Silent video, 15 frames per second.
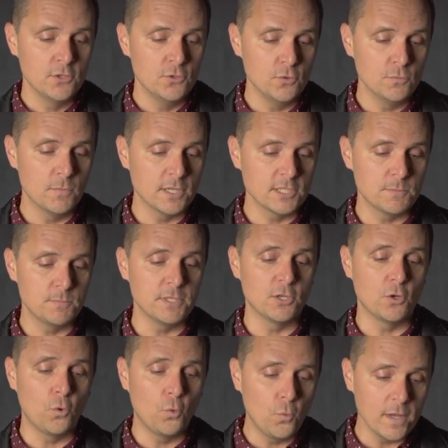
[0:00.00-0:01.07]
you must be
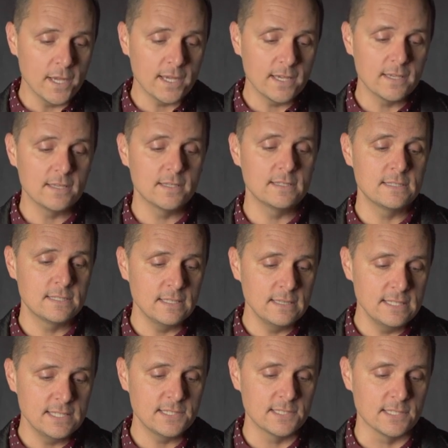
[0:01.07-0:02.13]
quick to
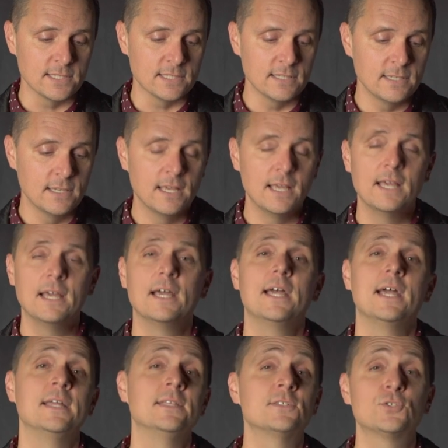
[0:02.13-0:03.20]
listen
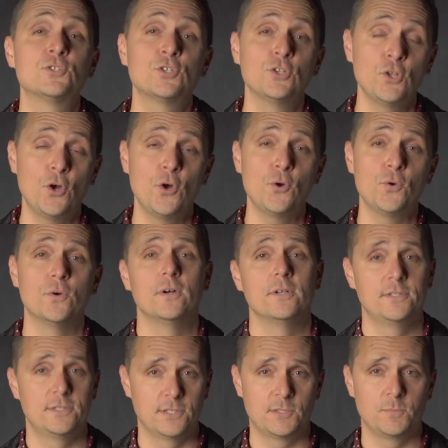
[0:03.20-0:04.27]
and slow
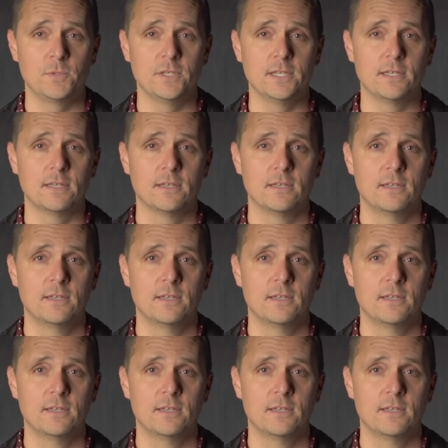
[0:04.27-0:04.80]
to speak.